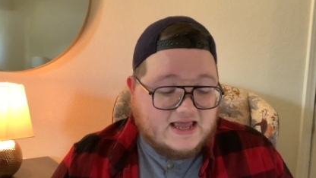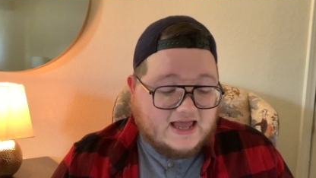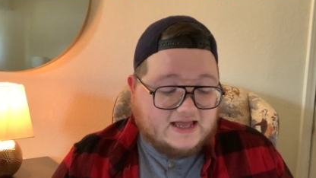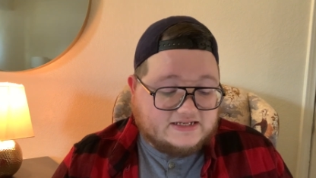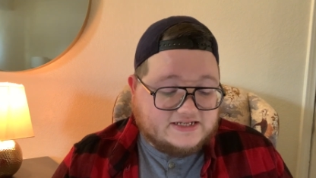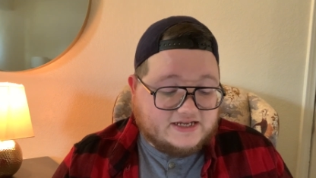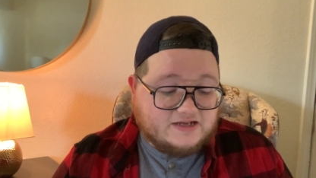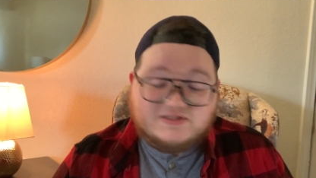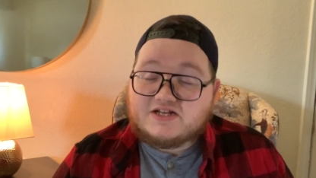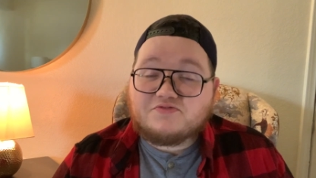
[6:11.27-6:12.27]
And it
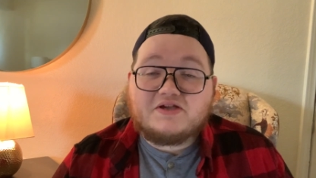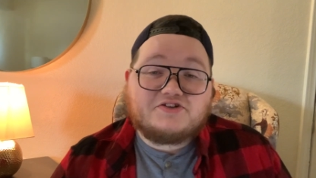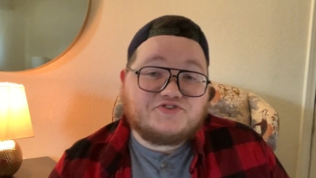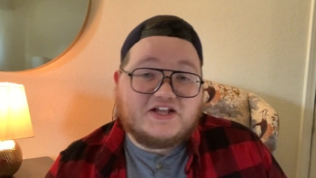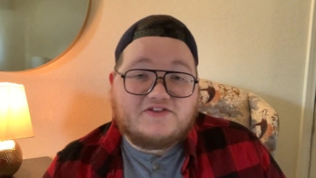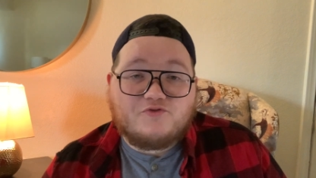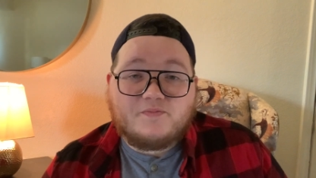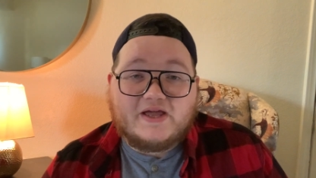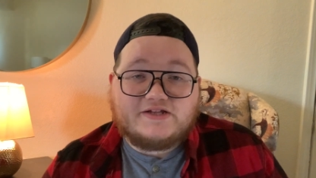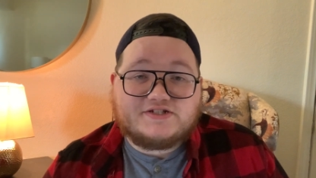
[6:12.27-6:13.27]
comes in at
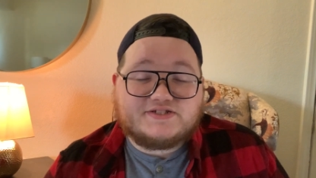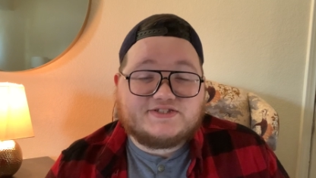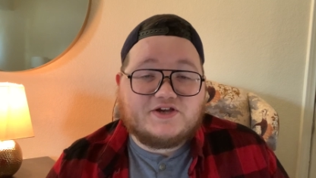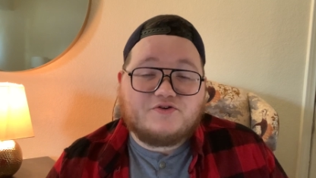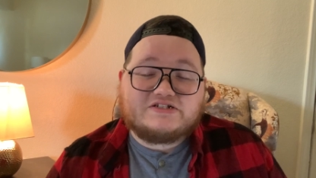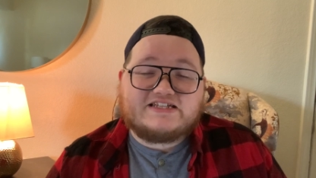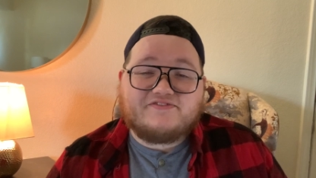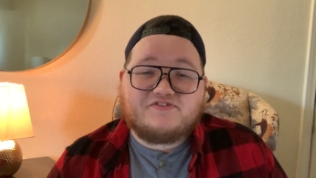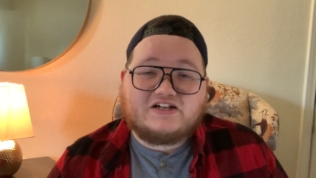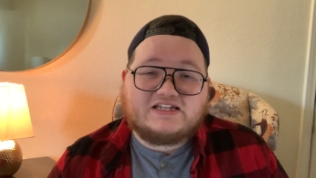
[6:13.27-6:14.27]
384 pages. So
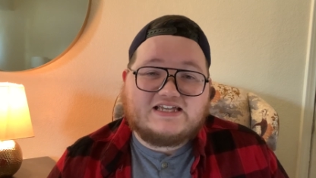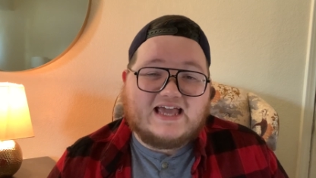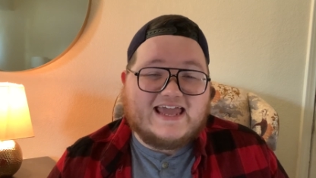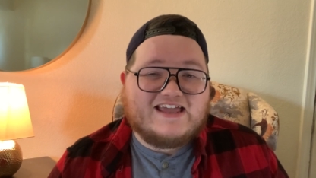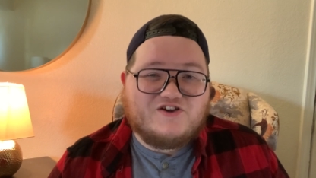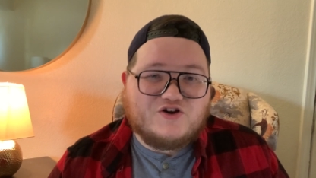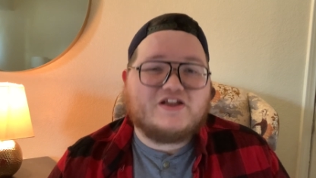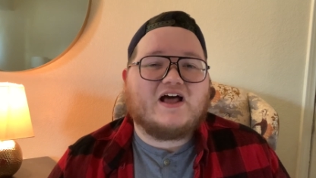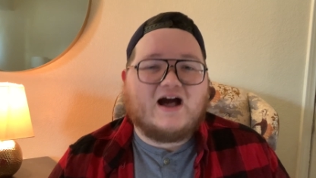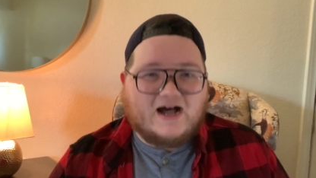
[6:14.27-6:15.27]
definitely a
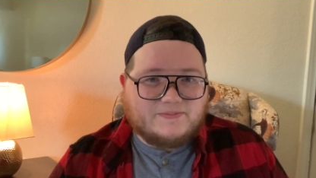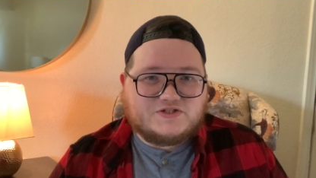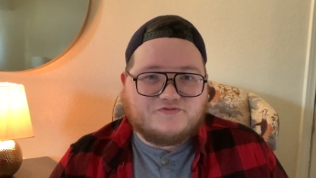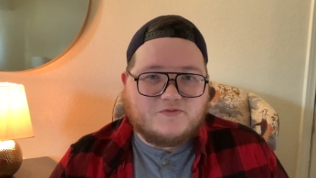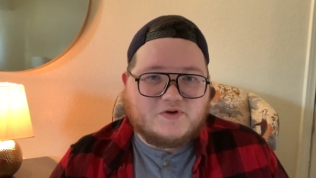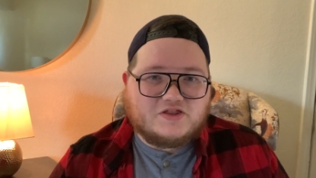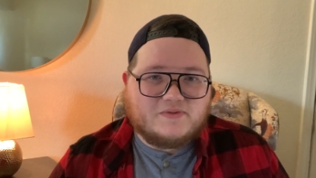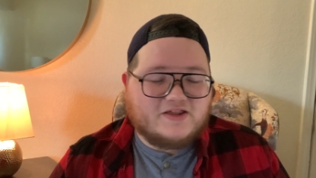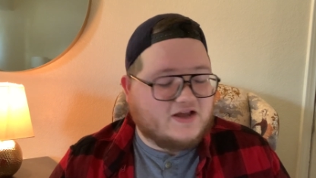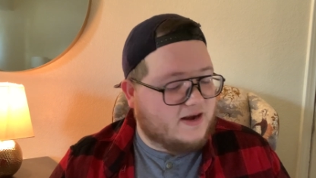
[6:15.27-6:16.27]
good option for Book of the
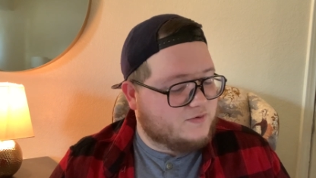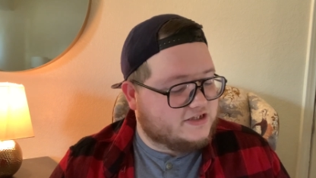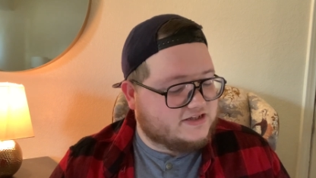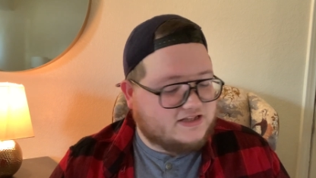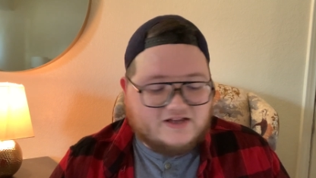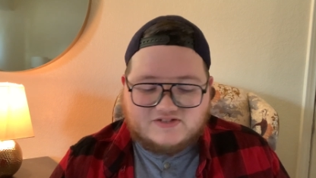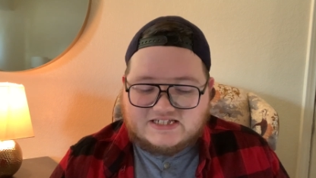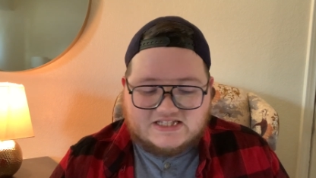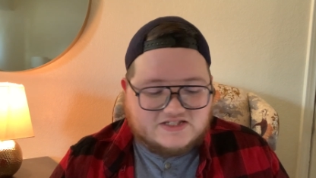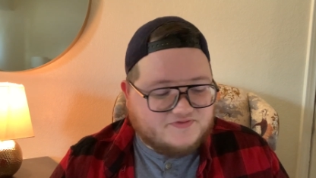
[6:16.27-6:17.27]
Month. I would love to
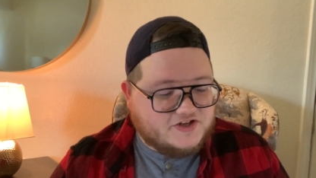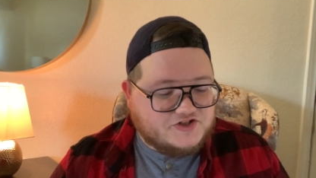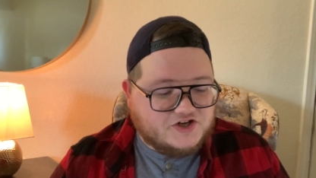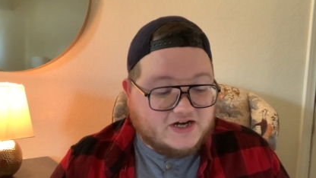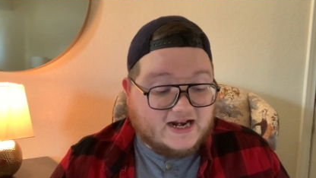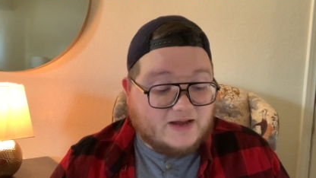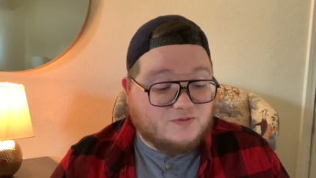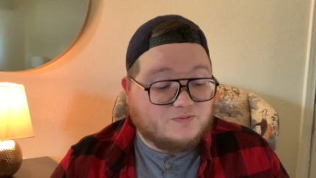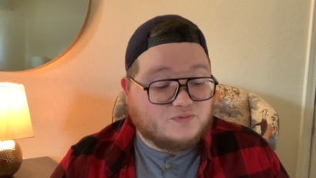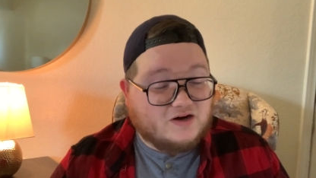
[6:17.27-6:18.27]
see this featured and I
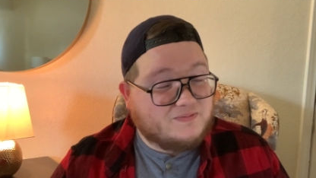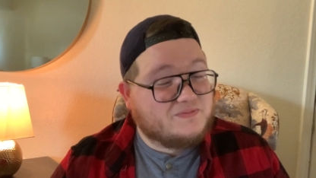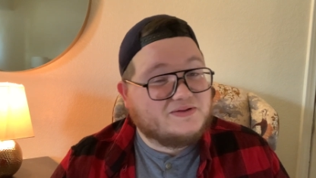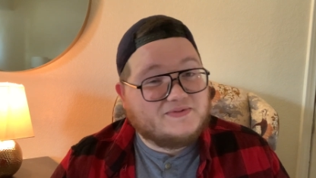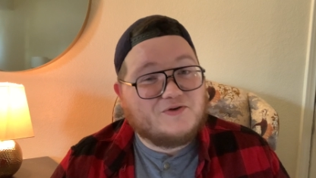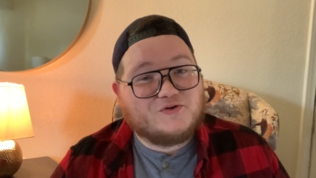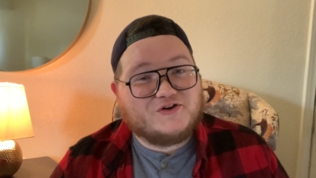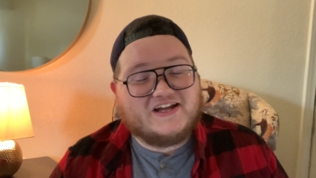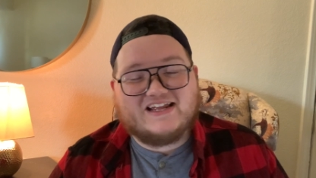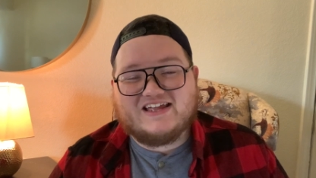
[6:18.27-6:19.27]
will probably be
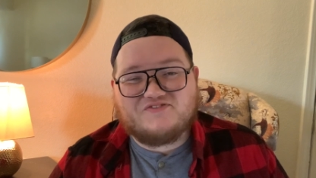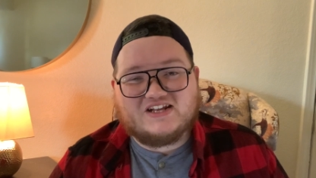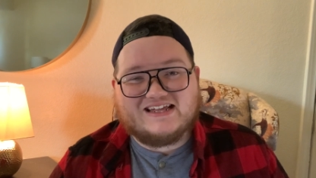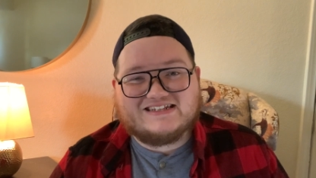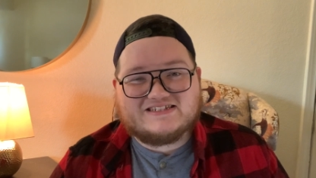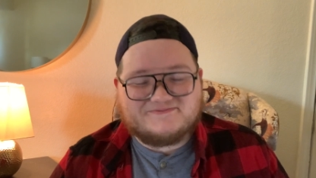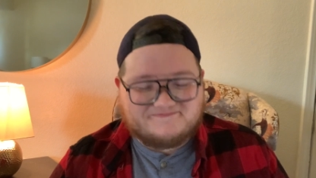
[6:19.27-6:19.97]
ordering it if it is.